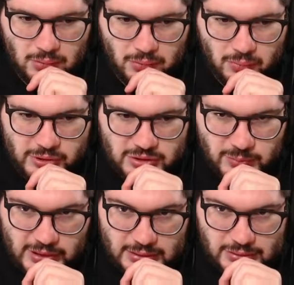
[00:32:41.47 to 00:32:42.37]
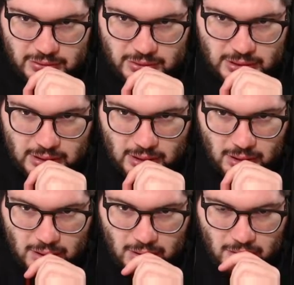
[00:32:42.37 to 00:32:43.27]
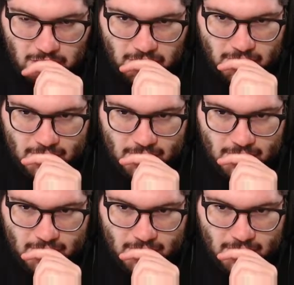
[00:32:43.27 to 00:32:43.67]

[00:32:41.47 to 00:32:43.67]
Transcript: which means you can go